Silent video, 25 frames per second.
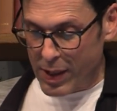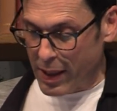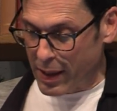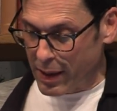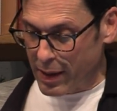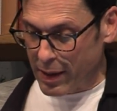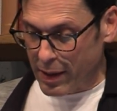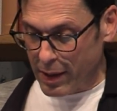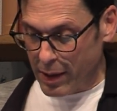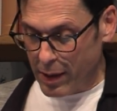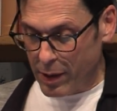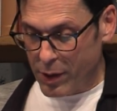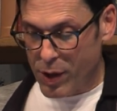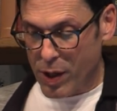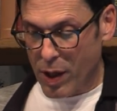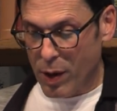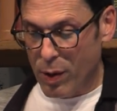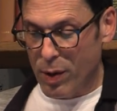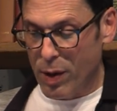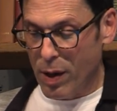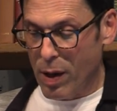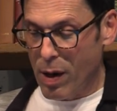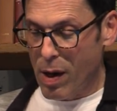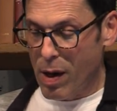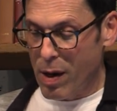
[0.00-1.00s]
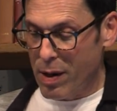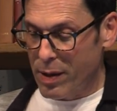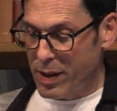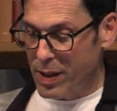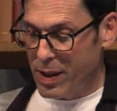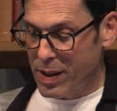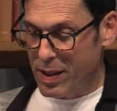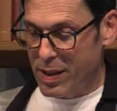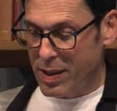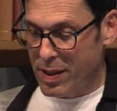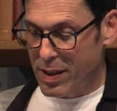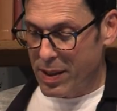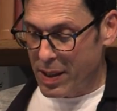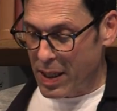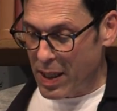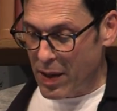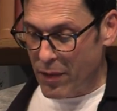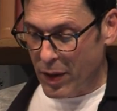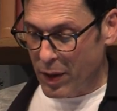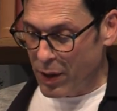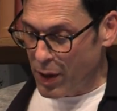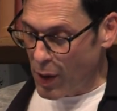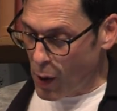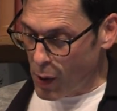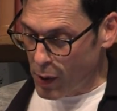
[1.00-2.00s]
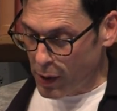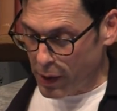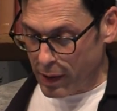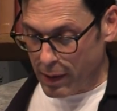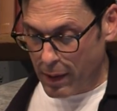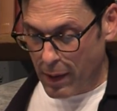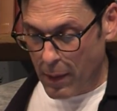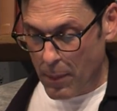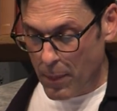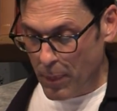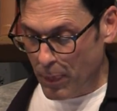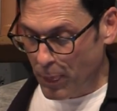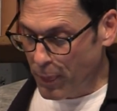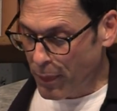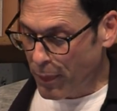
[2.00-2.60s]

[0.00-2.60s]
and Little Gerard Stephen Nolan